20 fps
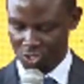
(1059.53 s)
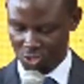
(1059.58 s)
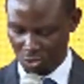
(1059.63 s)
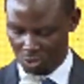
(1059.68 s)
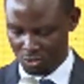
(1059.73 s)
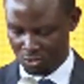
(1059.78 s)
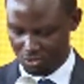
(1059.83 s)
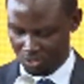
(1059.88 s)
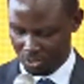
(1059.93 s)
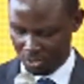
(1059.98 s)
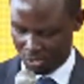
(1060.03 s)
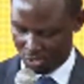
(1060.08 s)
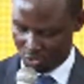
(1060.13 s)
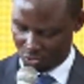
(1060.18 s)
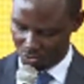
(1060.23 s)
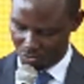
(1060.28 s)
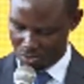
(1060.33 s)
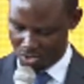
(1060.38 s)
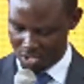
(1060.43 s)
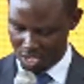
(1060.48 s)
thought
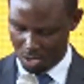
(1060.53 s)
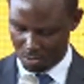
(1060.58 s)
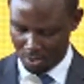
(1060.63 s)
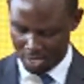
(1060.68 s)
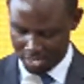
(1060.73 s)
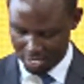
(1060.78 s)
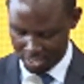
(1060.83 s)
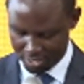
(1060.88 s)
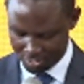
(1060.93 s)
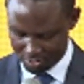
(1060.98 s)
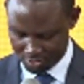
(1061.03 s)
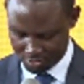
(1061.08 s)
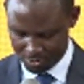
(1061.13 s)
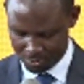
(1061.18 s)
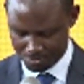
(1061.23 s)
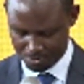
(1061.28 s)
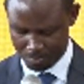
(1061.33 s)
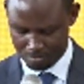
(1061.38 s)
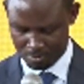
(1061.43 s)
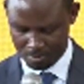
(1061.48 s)
to be a weakness.
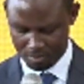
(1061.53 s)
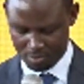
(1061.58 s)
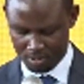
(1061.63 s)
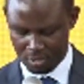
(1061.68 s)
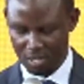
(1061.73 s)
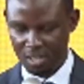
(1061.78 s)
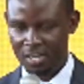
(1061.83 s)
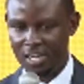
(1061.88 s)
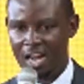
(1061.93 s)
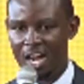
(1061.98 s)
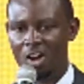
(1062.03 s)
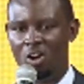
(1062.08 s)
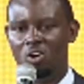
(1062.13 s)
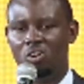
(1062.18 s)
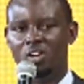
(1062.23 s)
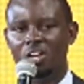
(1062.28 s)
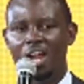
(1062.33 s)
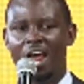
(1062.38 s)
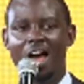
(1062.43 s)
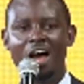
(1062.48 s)

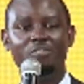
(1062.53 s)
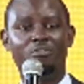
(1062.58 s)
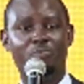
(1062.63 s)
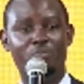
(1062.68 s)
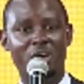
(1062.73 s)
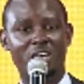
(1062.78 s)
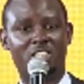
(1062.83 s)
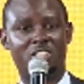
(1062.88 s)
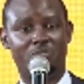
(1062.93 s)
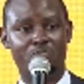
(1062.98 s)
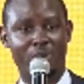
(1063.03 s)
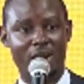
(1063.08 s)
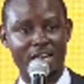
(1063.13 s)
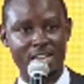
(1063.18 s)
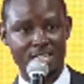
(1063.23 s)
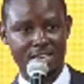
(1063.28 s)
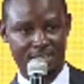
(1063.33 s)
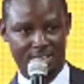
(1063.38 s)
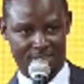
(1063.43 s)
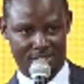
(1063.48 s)
Now, love makes
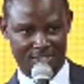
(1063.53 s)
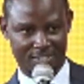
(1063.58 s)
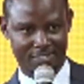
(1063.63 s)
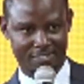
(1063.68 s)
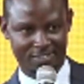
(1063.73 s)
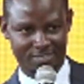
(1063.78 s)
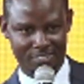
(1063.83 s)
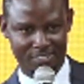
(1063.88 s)
money.